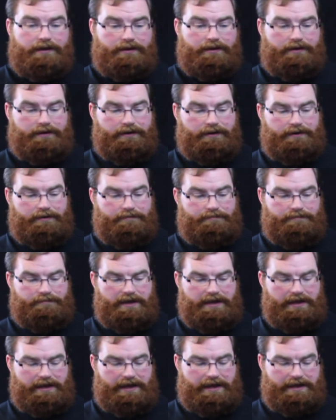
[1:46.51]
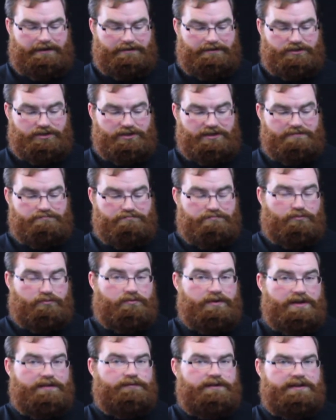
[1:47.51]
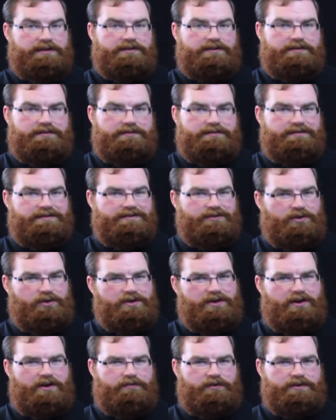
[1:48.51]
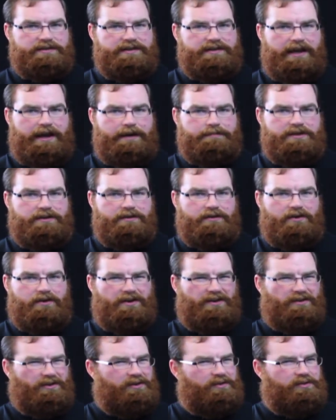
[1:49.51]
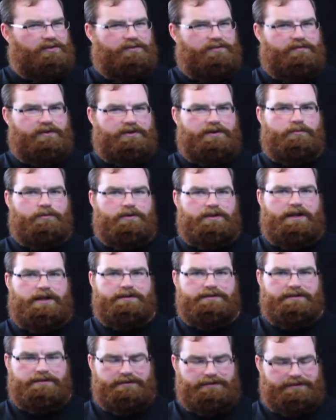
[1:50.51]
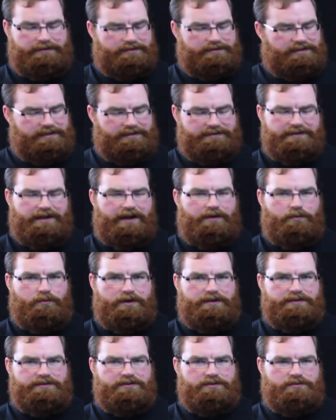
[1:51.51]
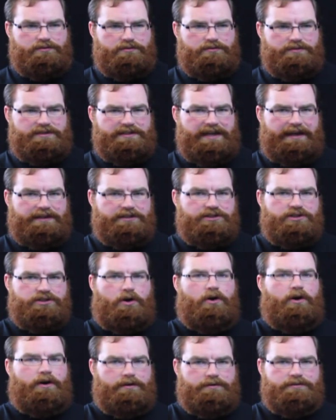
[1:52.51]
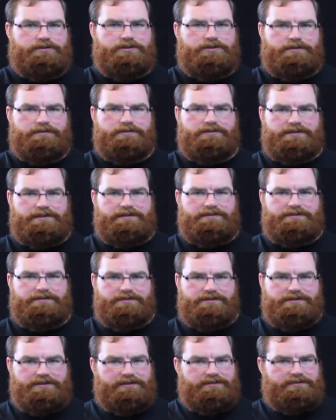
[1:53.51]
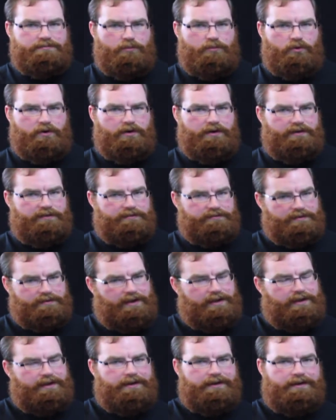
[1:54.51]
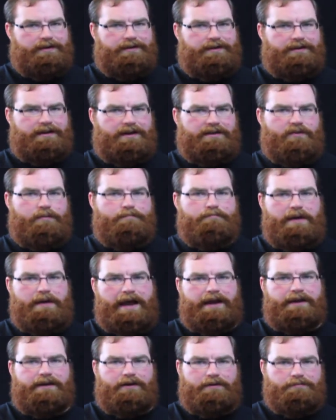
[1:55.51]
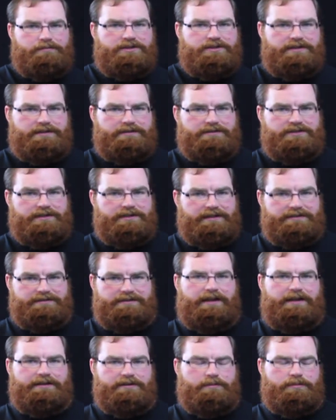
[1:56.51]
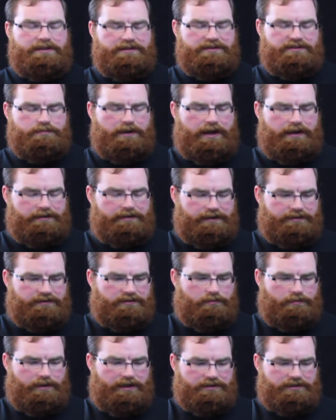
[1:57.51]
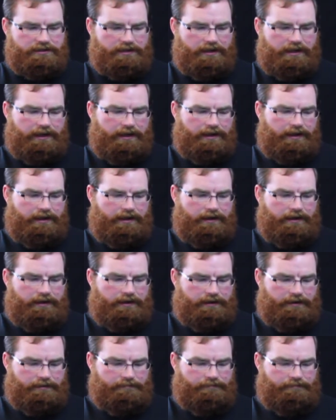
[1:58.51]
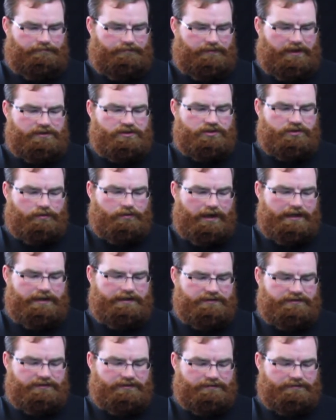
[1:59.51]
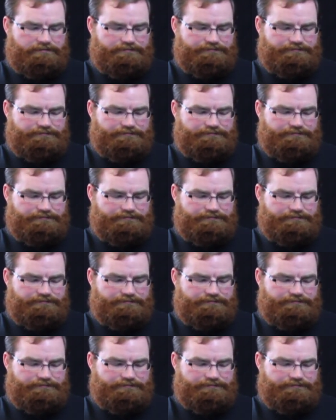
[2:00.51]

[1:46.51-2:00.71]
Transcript: and she briefly took over as captain of the guard, although very reluctantly. She's not one to take charge. She's more of kind of a backup. She doesn't like to be in the spotlight too much. Treyas,